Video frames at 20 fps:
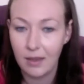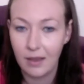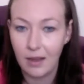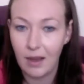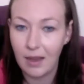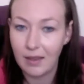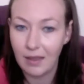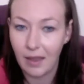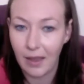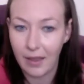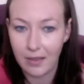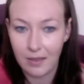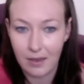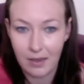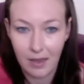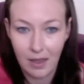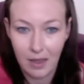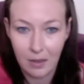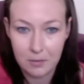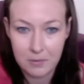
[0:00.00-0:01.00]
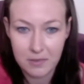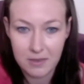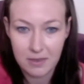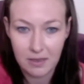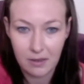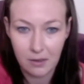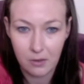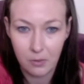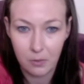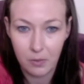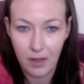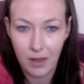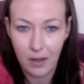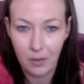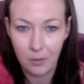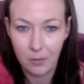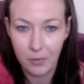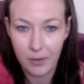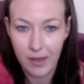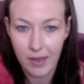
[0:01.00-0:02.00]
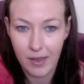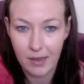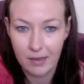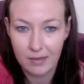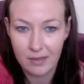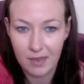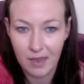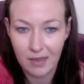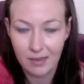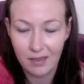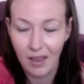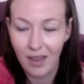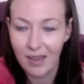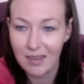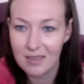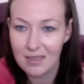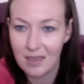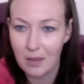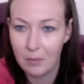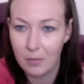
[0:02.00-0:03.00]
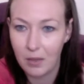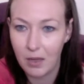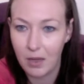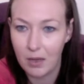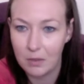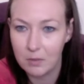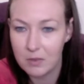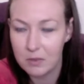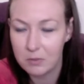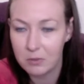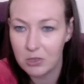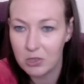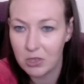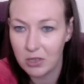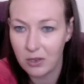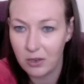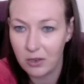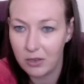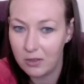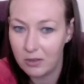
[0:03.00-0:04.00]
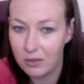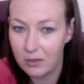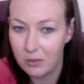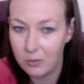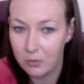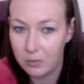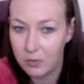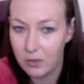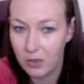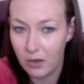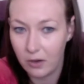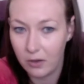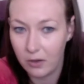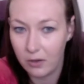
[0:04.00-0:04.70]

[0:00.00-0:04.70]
I like that it comes in a little pump, and unlike some pumps, which I know you know,